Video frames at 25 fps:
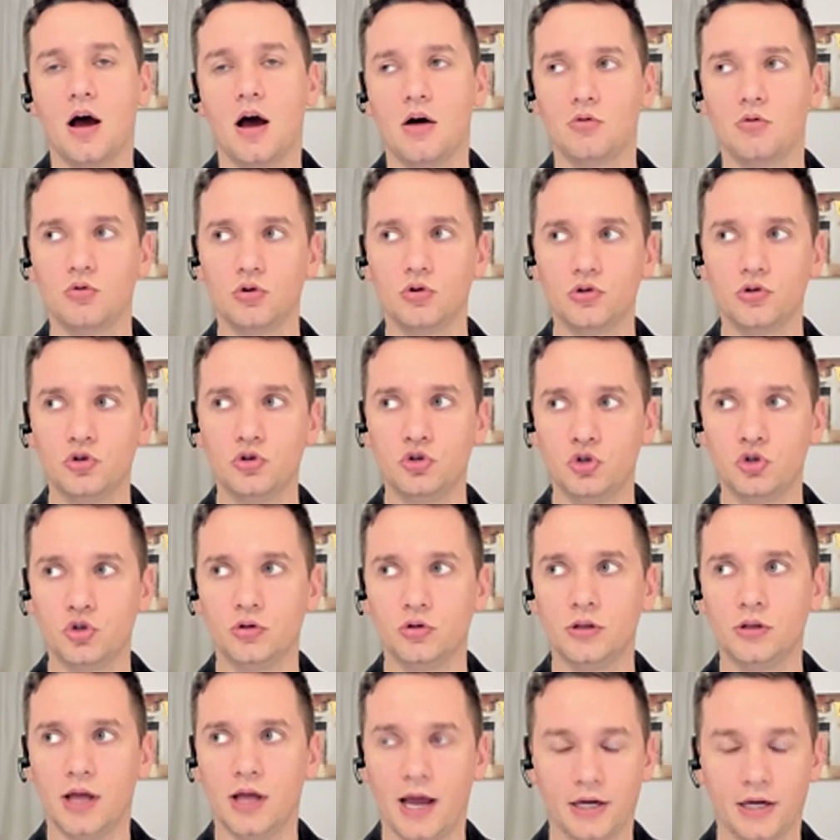or you
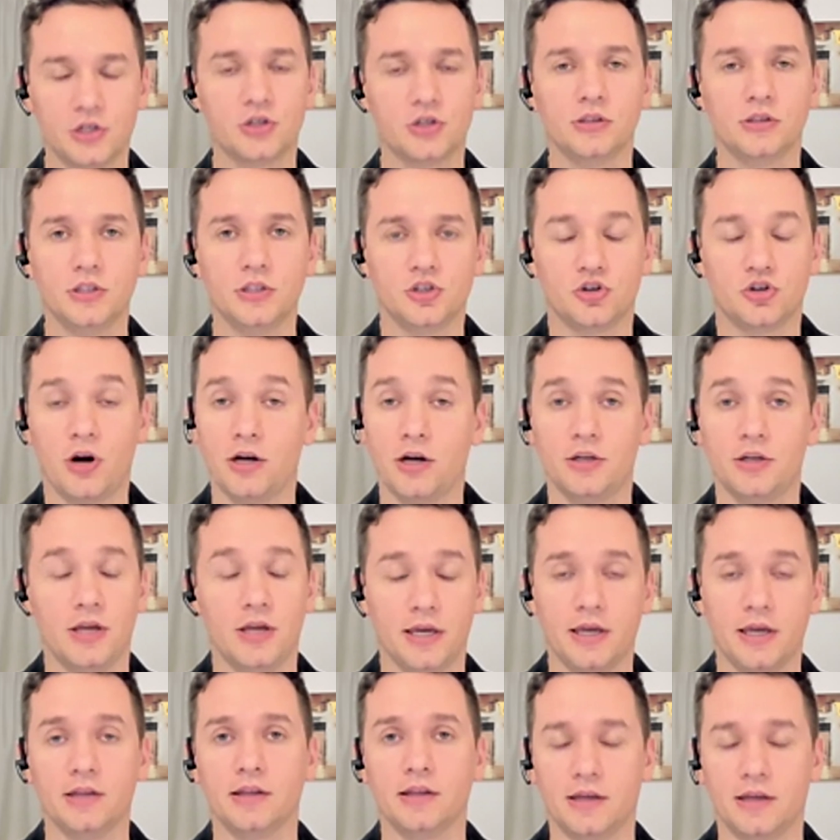should actually try it
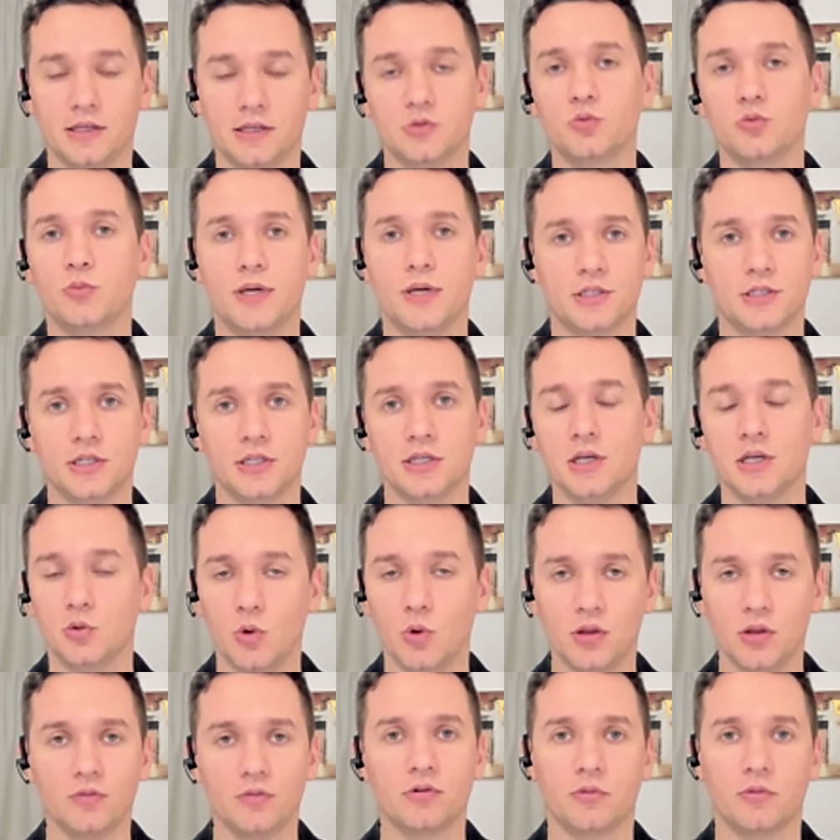again, like as we mentioned in
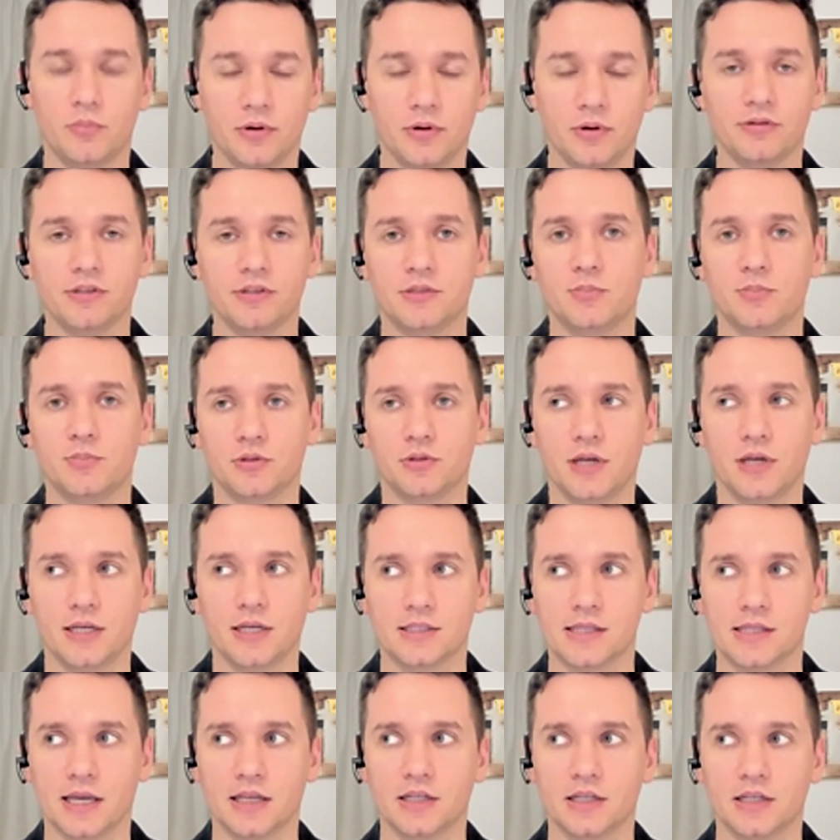one of our previous
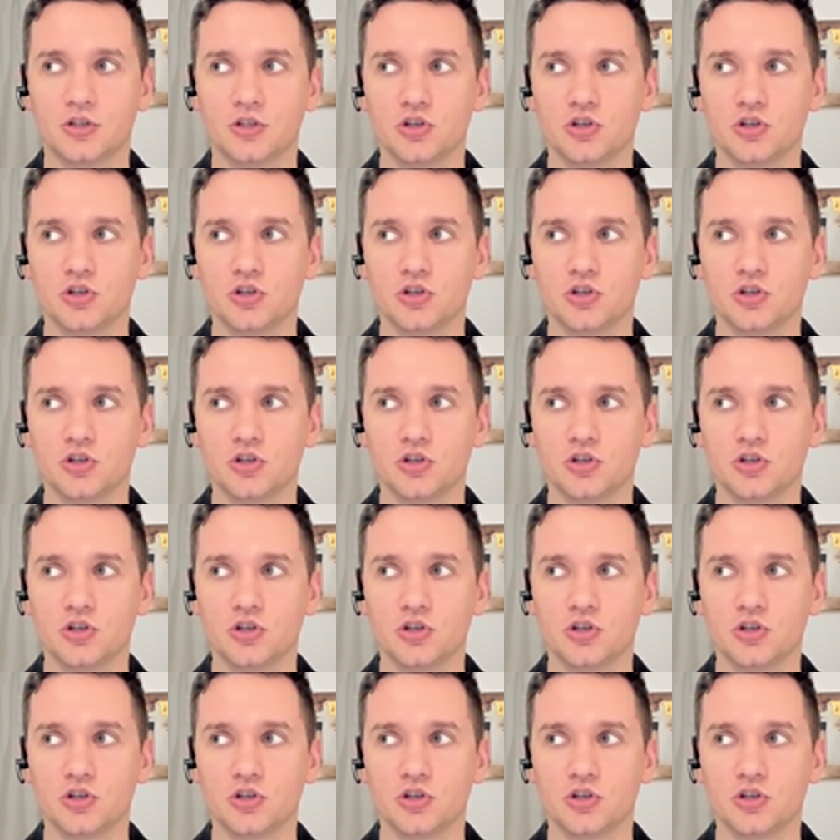podcasts, like